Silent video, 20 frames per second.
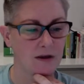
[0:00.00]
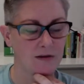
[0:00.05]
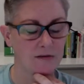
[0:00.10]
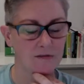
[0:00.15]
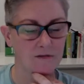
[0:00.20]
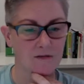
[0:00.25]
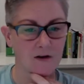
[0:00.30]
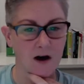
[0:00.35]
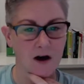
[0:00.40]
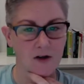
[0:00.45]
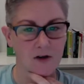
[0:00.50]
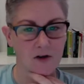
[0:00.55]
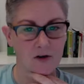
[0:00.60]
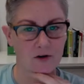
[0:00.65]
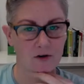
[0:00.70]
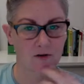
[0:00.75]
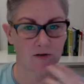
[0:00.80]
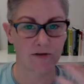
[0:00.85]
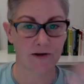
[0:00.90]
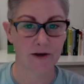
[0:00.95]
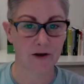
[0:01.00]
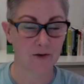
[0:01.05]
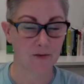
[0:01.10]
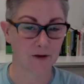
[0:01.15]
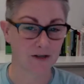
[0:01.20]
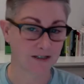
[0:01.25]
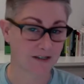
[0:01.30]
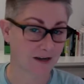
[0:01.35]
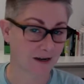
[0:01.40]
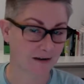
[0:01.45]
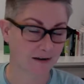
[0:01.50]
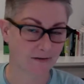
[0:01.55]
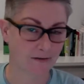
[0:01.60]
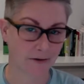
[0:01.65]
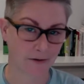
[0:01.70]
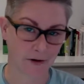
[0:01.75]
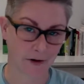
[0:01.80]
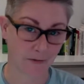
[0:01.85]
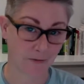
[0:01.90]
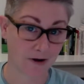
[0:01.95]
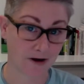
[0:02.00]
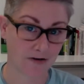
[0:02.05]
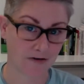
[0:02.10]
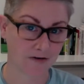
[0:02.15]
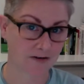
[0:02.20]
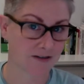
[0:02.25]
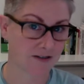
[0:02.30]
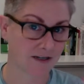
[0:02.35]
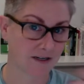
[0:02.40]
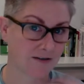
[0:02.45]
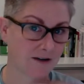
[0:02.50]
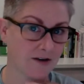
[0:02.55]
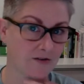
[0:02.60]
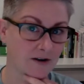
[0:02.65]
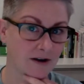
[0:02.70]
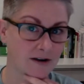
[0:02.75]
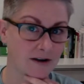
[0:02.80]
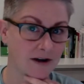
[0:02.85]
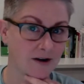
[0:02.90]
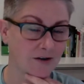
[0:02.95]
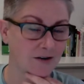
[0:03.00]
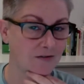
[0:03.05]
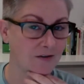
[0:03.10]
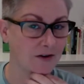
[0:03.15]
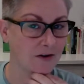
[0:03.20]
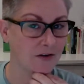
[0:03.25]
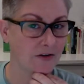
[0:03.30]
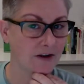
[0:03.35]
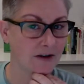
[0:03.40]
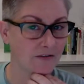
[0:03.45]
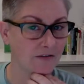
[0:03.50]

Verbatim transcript: if under the, it's technically called record sealing right now, if under,